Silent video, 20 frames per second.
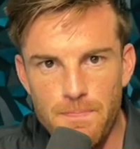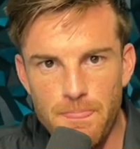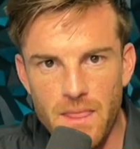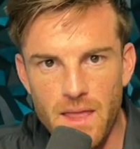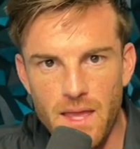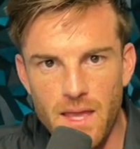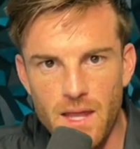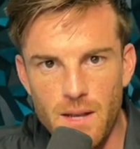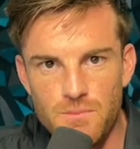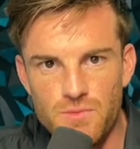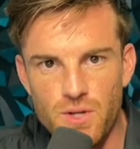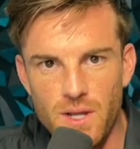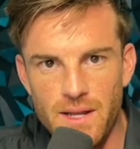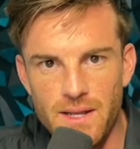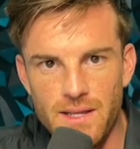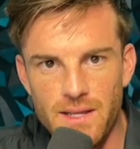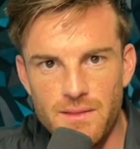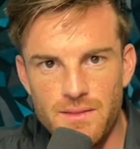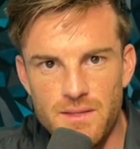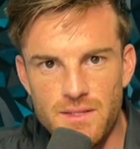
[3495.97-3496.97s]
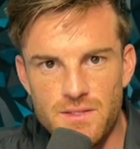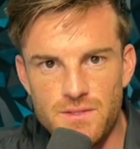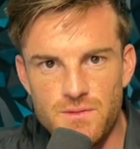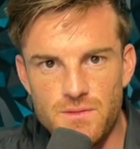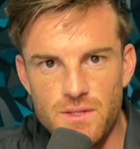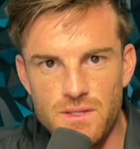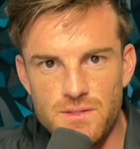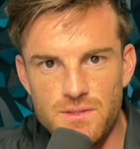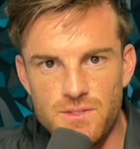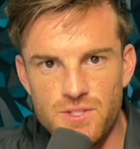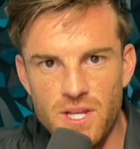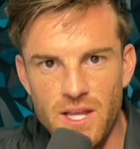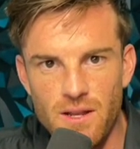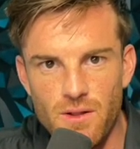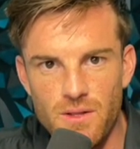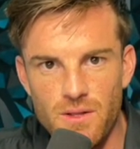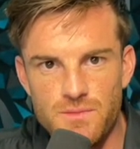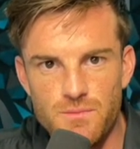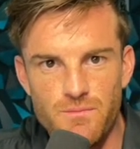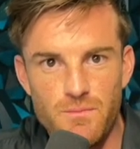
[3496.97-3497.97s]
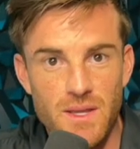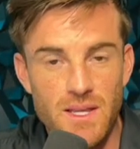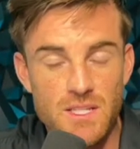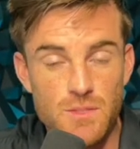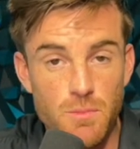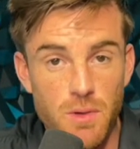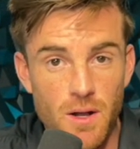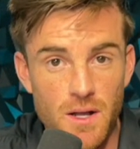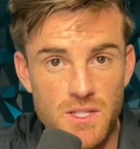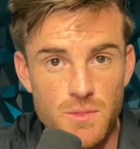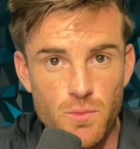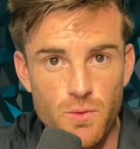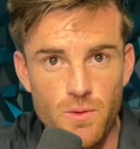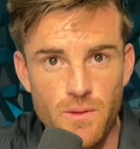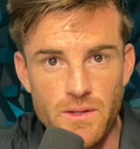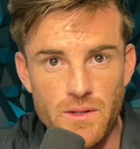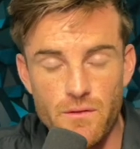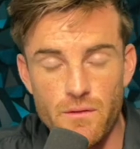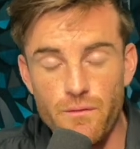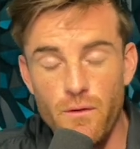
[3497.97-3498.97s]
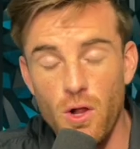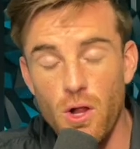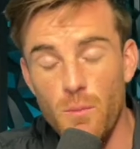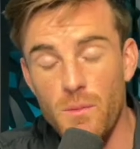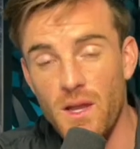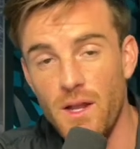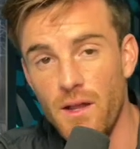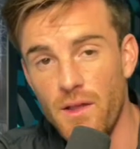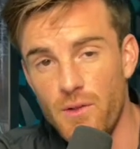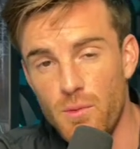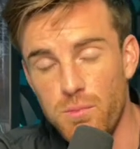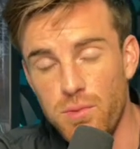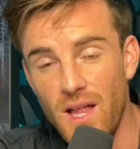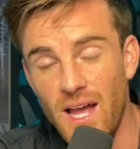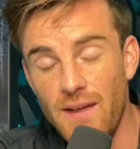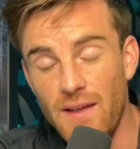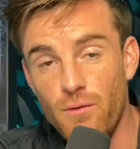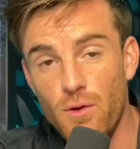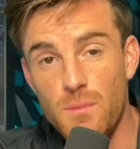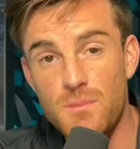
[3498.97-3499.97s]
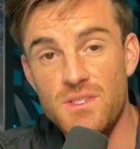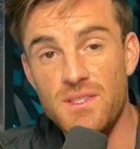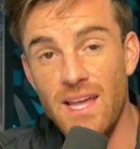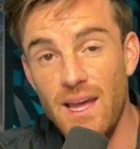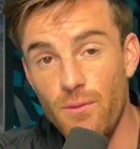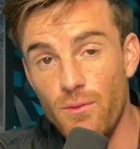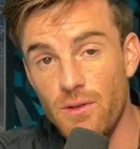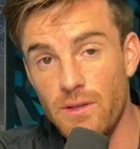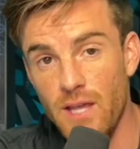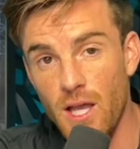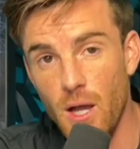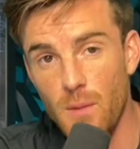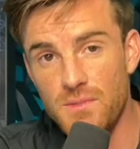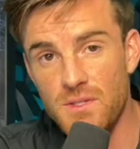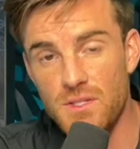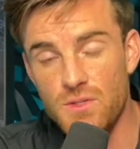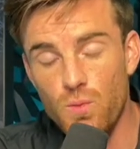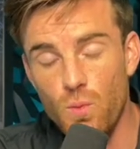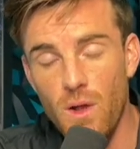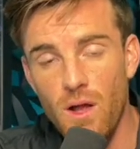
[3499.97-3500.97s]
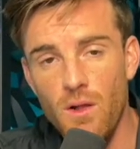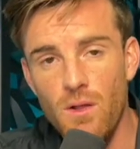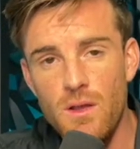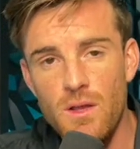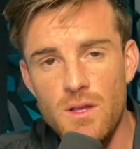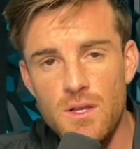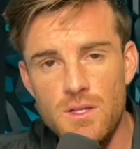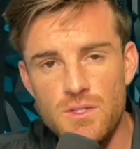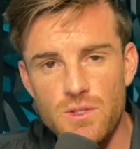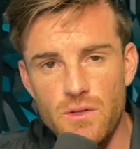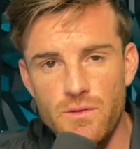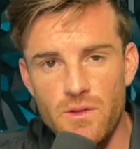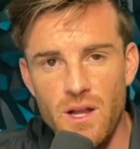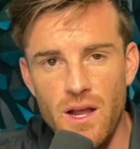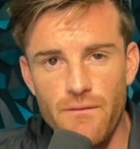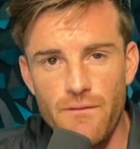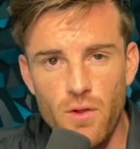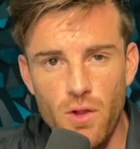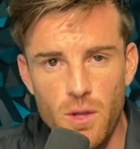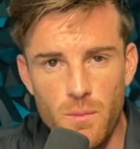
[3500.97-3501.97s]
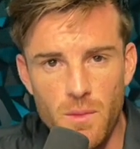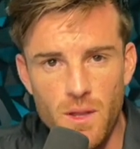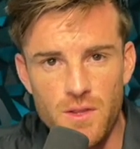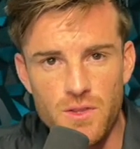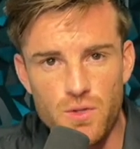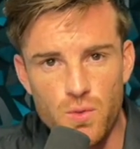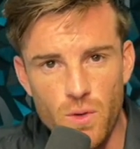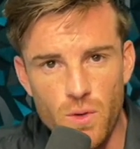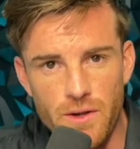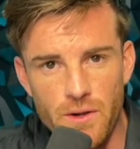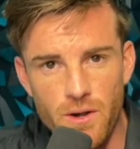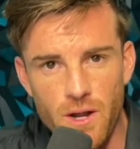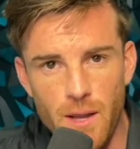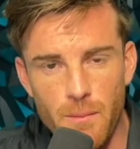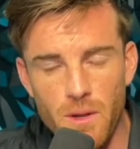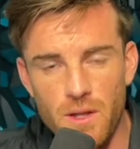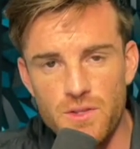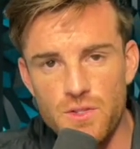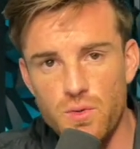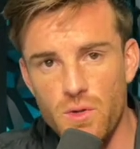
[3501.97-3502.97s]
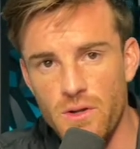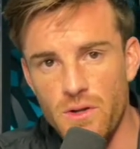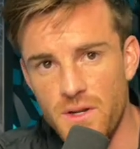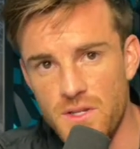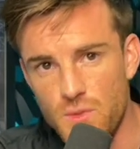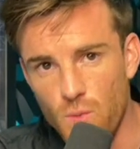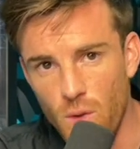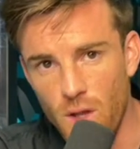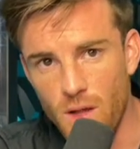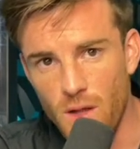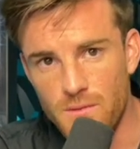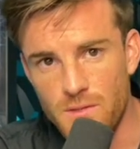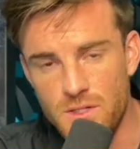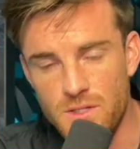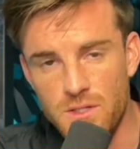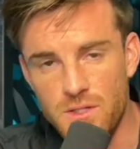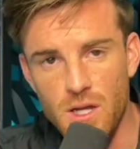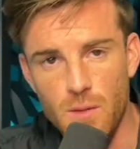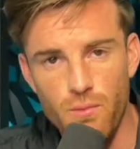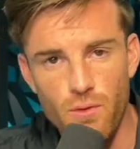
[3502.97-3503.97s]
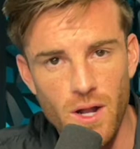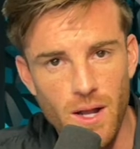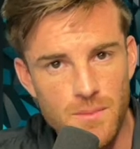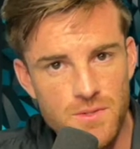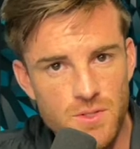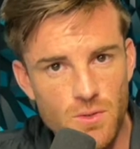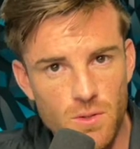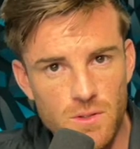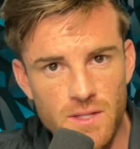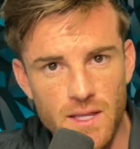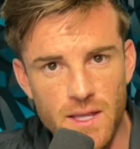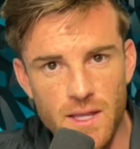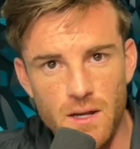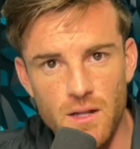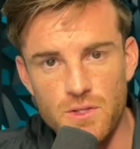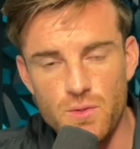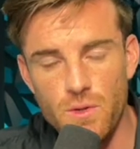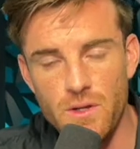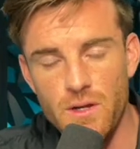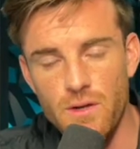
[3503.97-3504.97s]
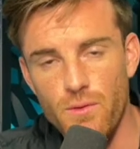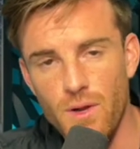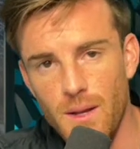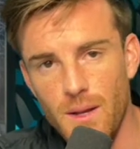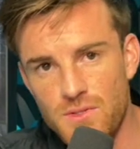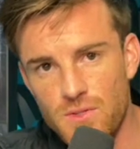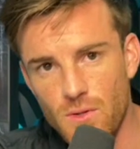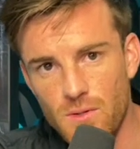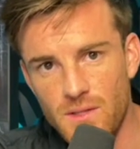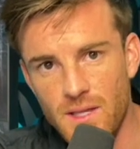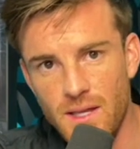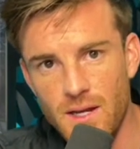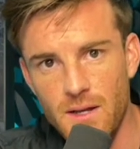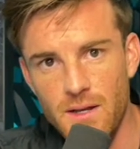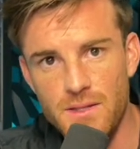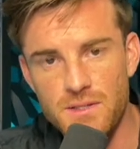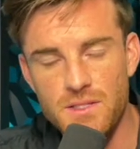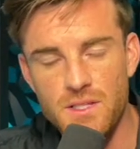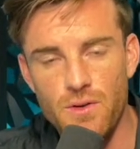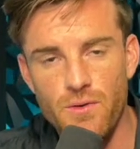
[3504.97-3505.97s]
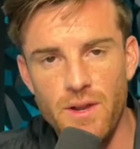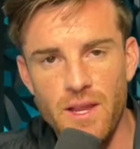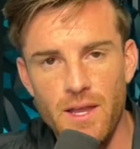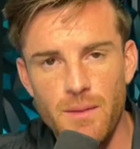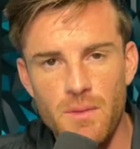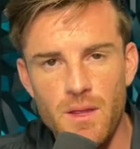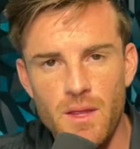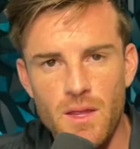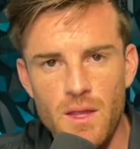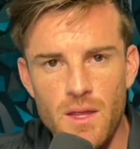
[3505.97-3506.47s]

And I'm trying to get this this channel as big as possible. And if you follow me on other platforms, that really helps as well. So if you're not following me on Twitter, I'm on Twitter as well. Just look up Rob Soltan on Twitter, Rob Soltan on Instagram.